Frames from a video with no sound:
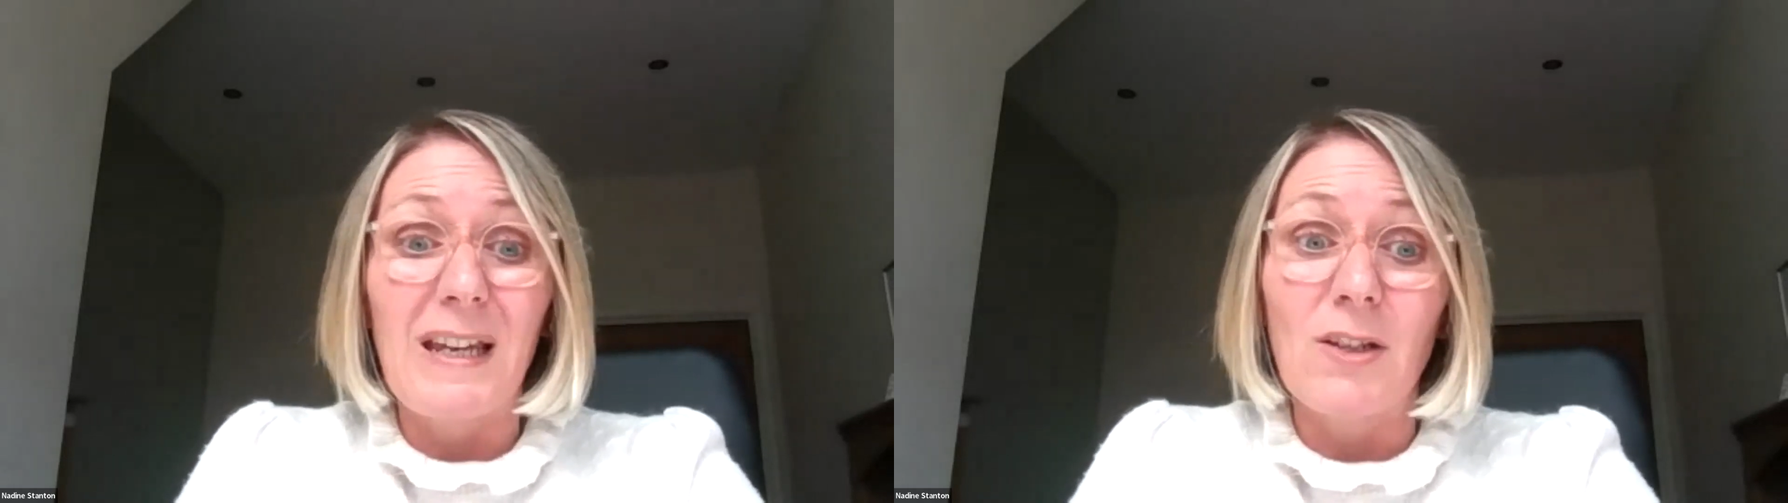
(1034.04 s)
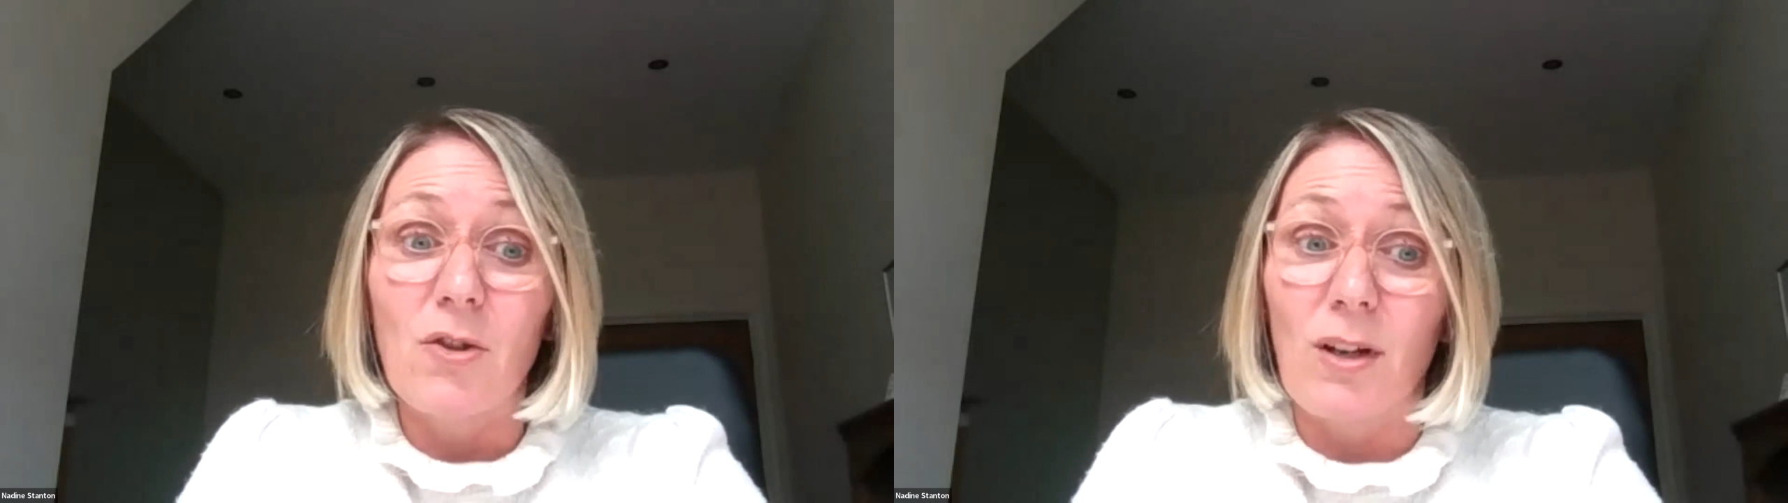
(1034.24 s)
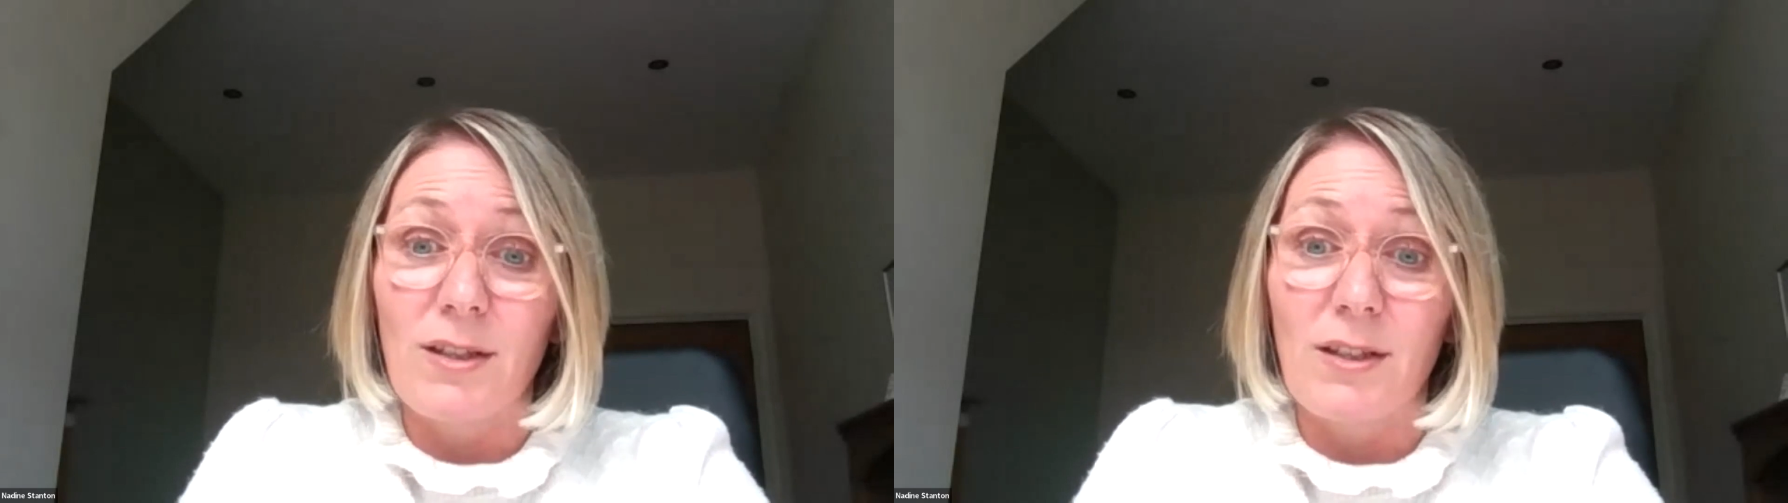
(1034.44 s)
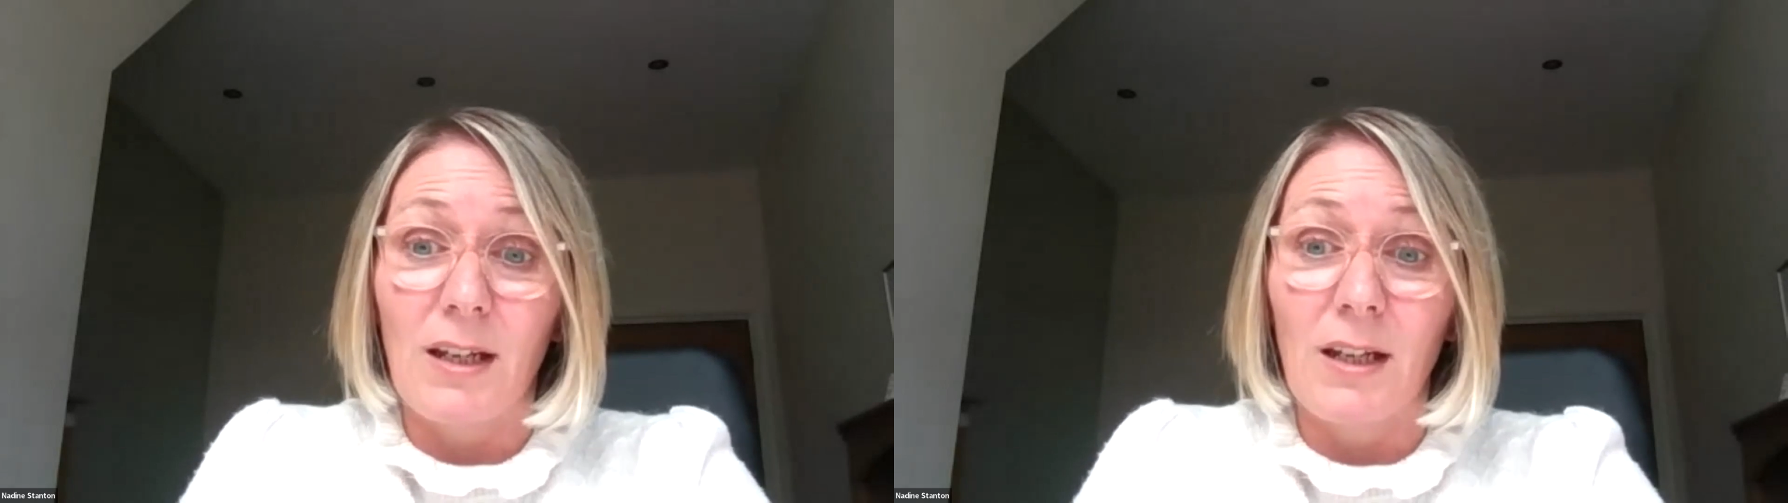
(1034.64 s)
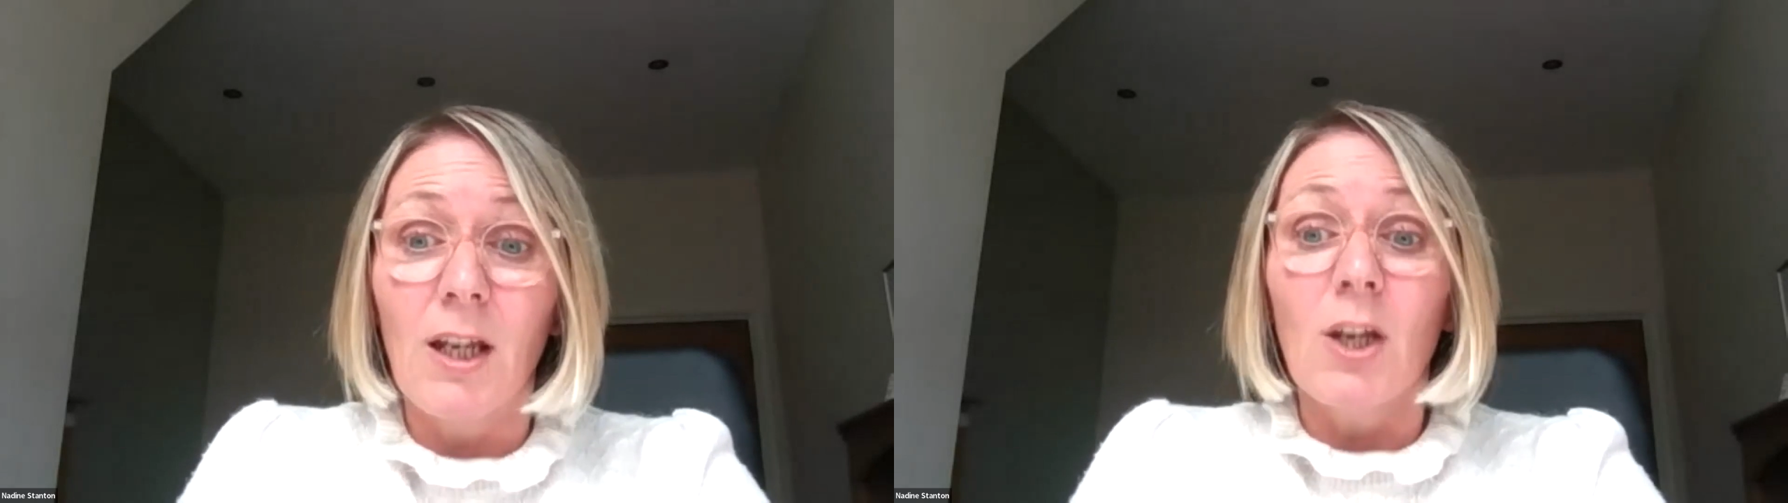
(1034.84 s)

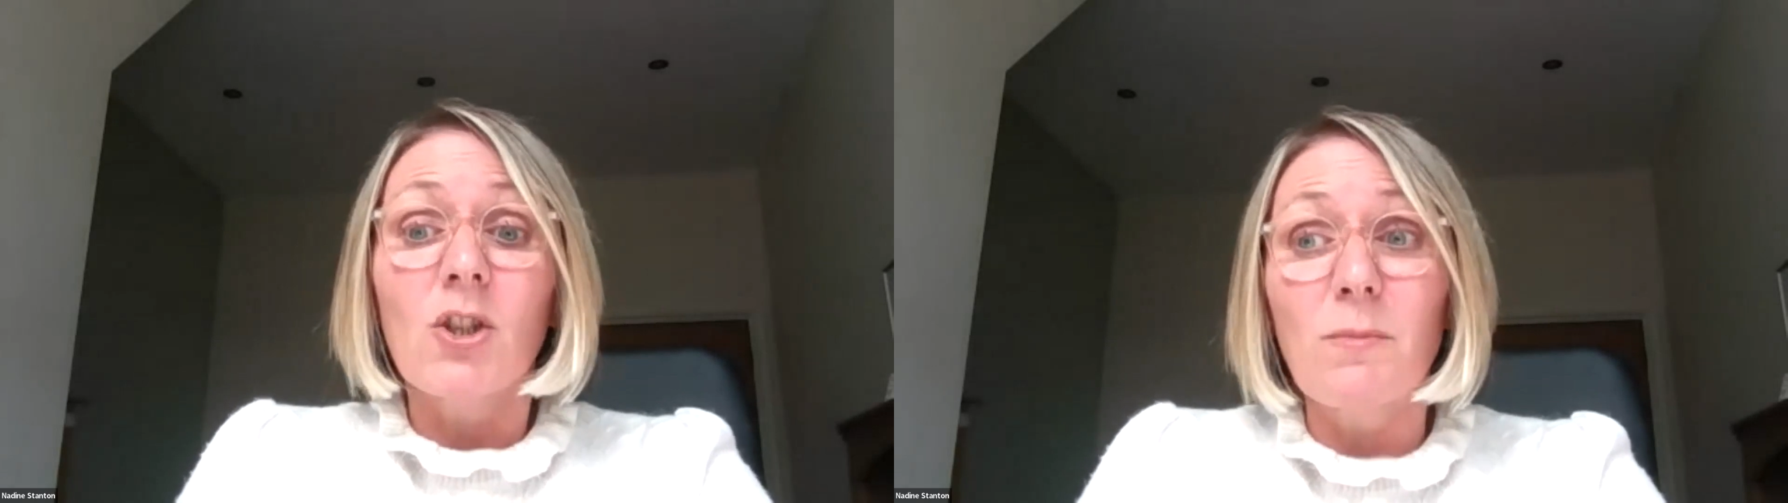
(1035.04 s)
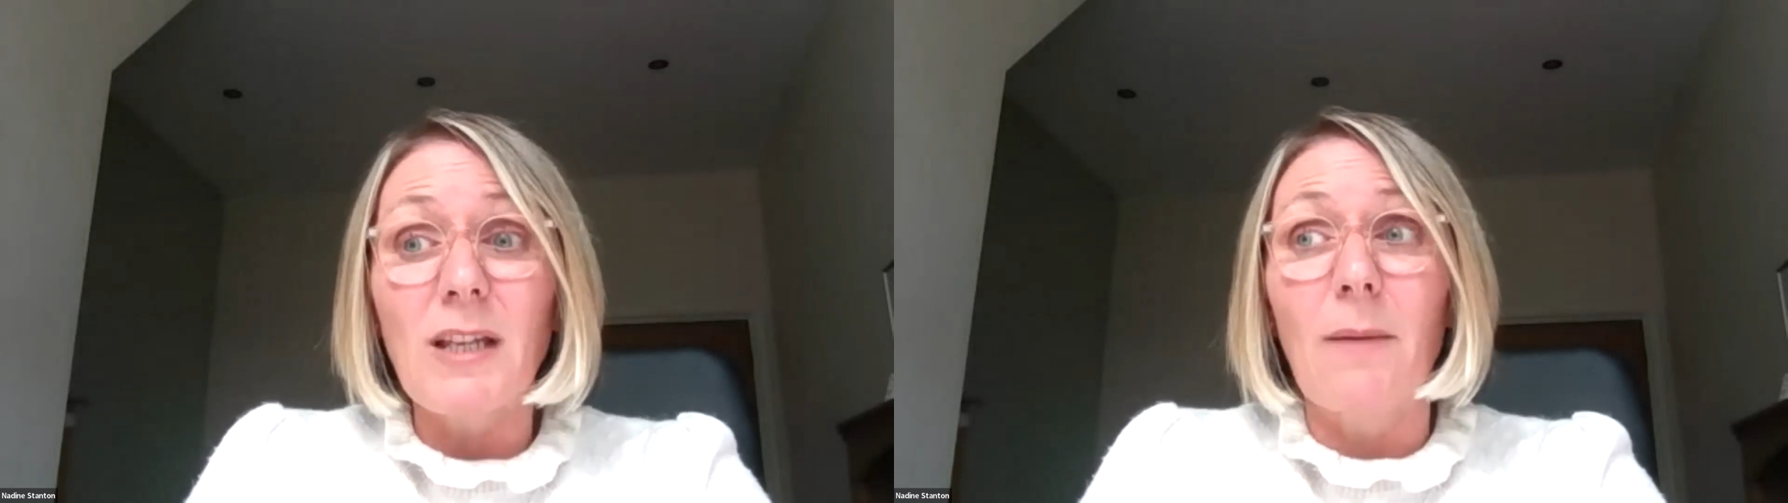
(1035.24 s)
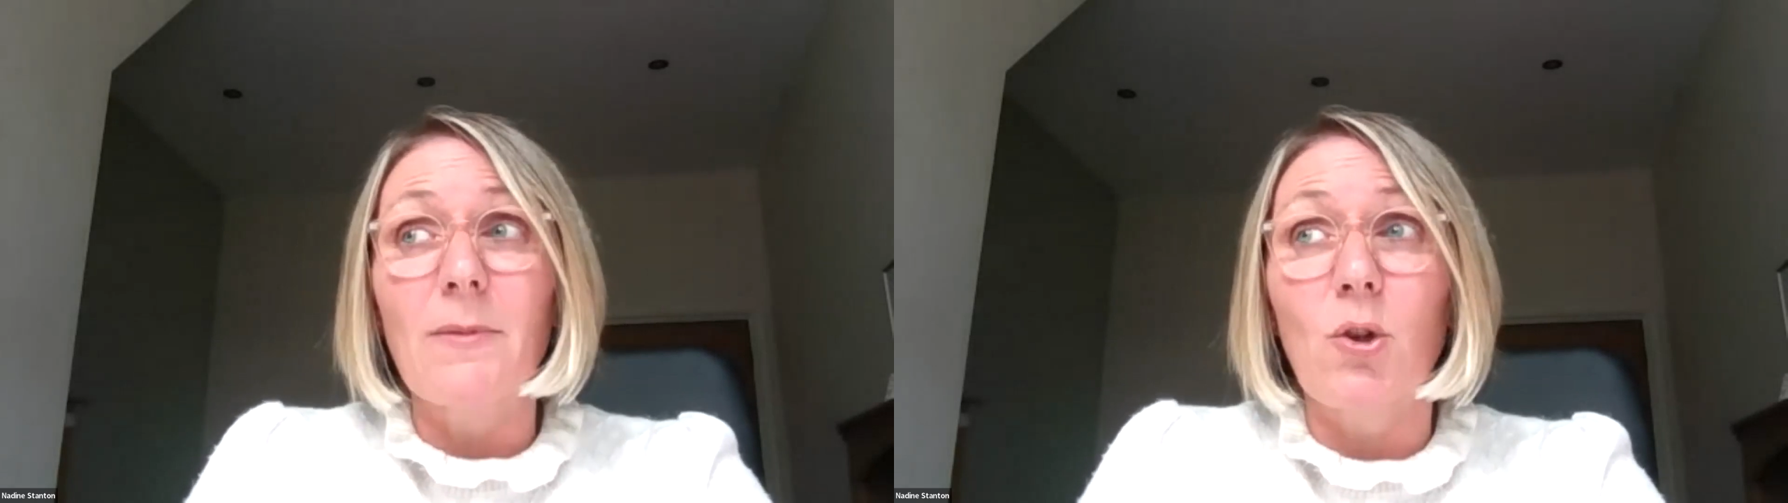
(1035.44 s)
interesting, sometimes